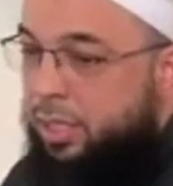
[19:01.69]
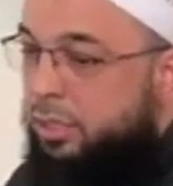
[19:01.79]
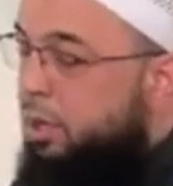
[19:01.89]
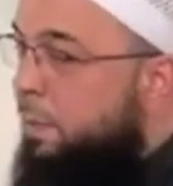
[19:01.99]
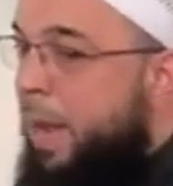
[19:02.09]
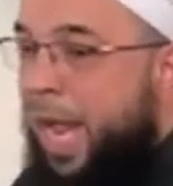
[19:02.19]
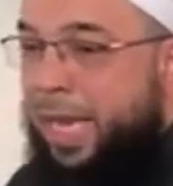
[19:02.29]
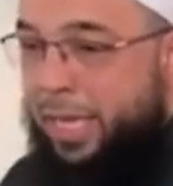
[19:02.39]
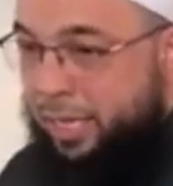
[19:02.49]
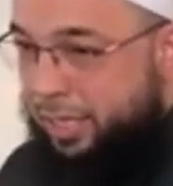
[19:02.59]

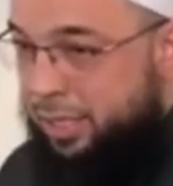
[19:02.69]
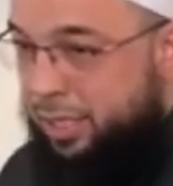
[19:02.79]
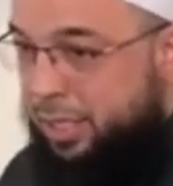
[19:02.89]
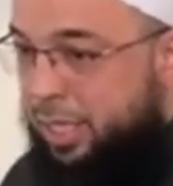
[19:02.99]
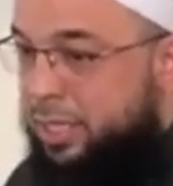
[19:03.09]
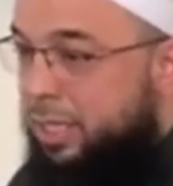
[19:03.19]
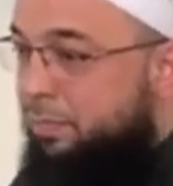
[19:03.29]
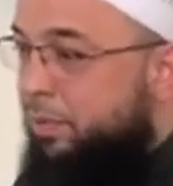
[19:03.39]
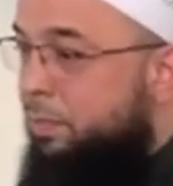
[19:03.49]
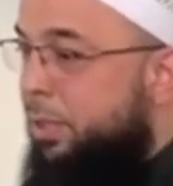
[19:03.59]
Nobody,
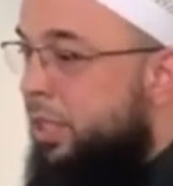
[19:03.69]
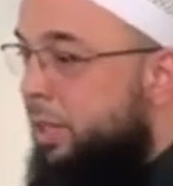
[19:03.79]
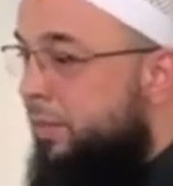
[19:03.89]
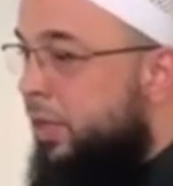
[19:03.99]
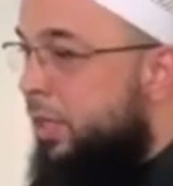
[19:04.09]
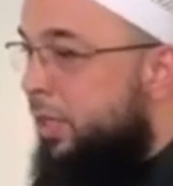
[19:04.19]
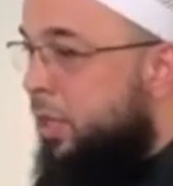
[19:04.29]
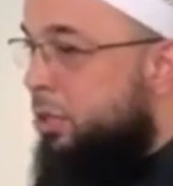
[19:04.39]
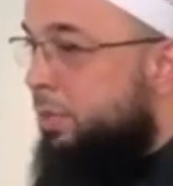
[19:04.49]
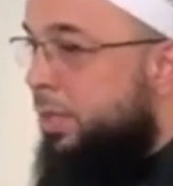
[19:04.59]
except for a believer in
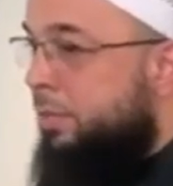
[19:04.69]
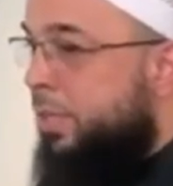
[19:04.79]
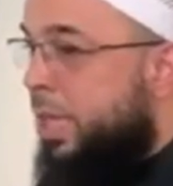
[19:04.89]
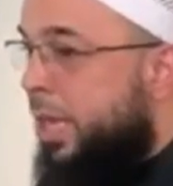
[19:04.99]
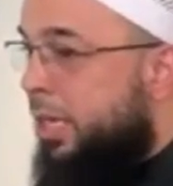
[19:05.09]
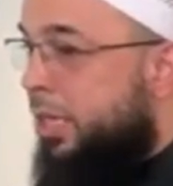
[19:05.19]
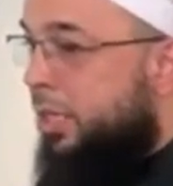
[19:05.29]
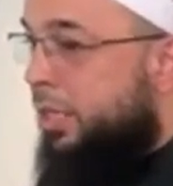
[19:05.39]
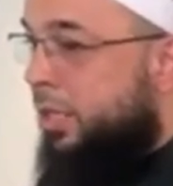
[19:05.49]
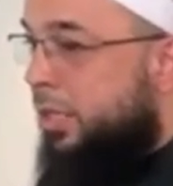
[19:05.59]
Allah subhanahu wa ta'ala,
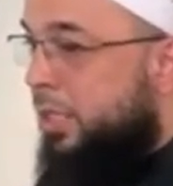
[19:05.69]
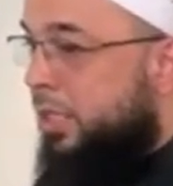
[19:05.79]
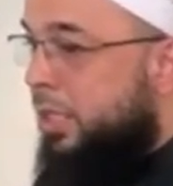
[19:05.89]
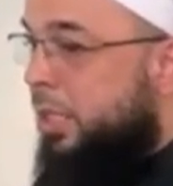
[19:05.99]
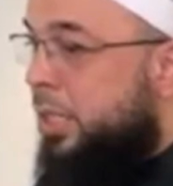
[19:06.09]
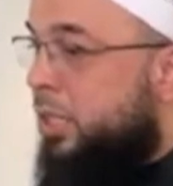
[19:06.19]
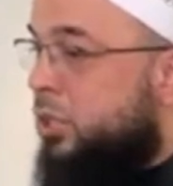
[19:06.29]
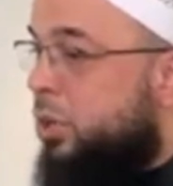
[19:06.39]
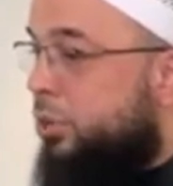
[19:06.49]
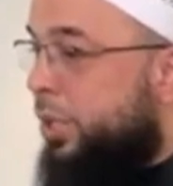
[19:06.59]
is
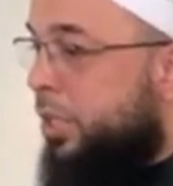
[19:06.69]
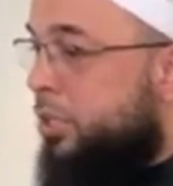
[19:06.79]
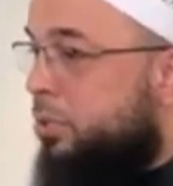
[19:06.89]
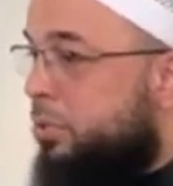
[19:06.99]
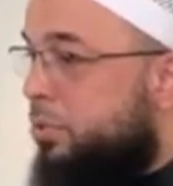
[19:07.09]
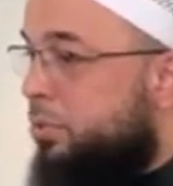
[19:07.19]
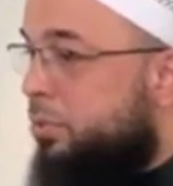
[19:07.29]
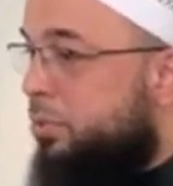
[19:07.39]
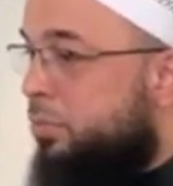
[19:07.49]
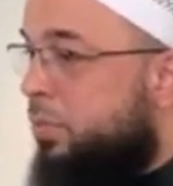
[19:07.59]
going to
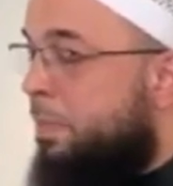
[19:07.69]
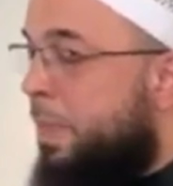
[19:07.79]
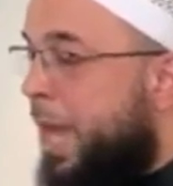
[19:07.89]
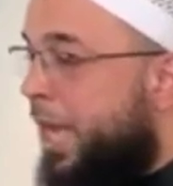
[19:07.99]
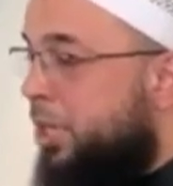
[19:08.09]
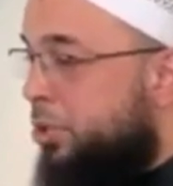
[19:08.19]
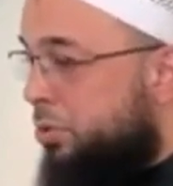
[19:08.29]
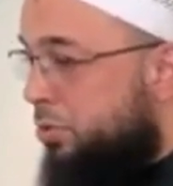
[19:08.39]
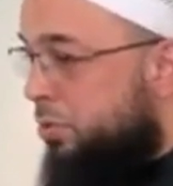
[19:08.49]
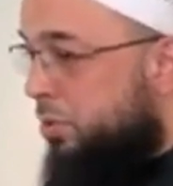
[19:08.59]
remind
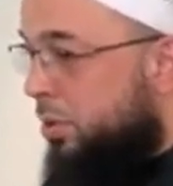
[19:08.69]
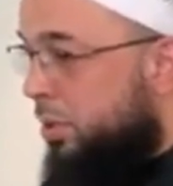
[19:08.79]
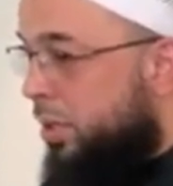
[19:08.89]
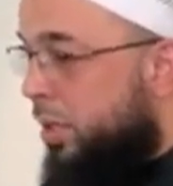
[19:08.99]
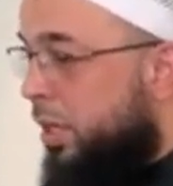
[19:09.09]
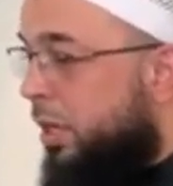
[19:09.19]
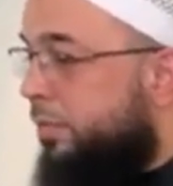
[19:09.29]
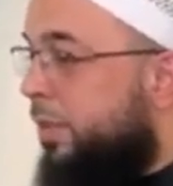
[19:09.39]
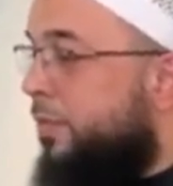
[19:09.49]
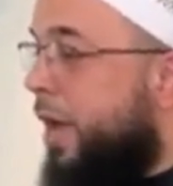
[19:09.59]
you
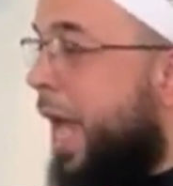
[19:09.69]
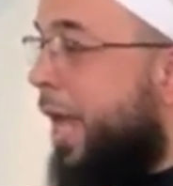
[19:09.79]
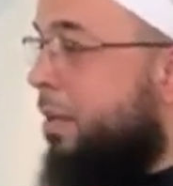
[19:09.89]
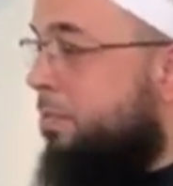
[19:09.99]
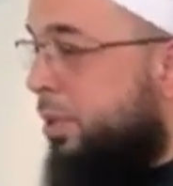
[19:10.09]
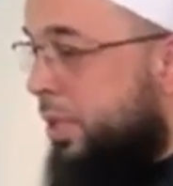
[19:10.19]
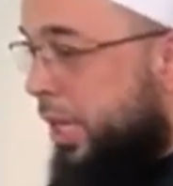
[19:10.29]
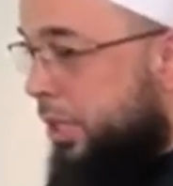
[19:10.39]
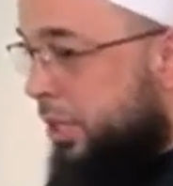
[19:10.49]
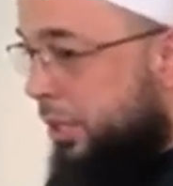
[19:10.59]
of divine
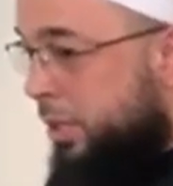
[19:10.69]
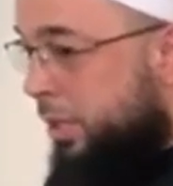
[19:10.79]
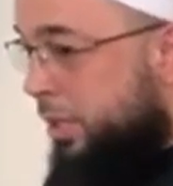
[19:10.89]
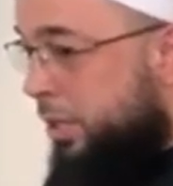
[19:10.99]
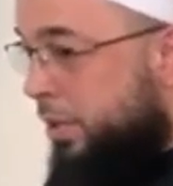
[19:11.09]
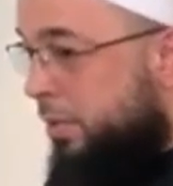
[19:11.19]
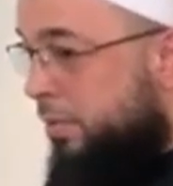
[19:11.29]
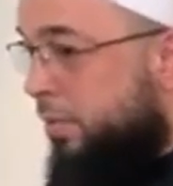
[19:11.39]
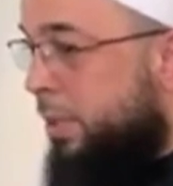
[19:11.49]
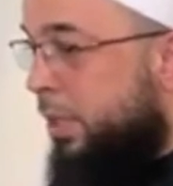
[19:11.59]
protection
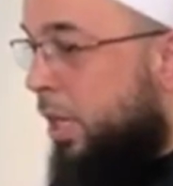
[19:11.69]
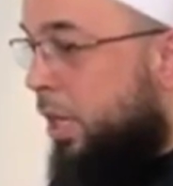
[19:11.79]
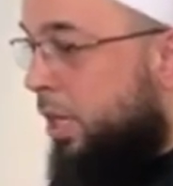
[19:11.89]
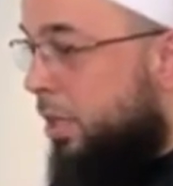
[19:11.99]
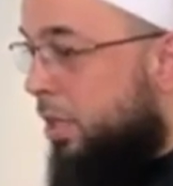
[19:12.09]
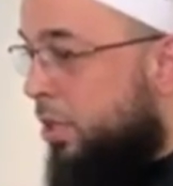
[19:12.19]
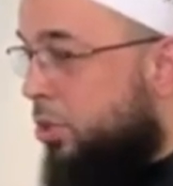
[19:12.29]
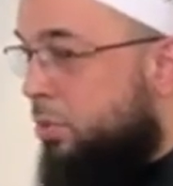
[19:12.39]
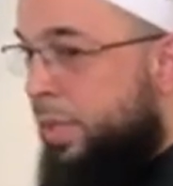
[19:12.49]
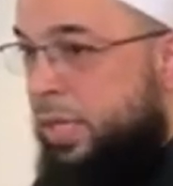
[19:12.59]
from Allah
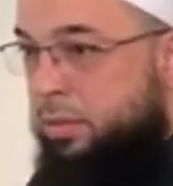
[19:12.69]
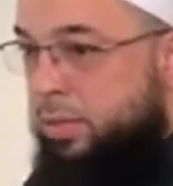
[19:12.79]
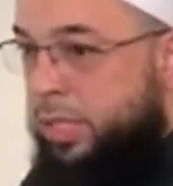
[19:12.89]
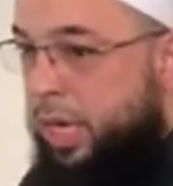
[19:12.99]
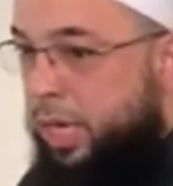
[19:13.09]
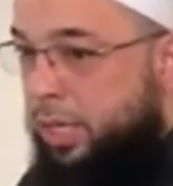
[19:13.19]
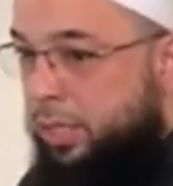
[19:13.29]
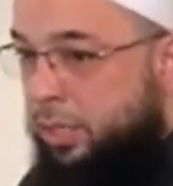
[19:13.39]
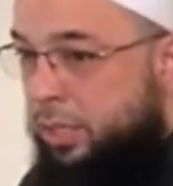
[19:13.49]
subhanahu wa ta'ala.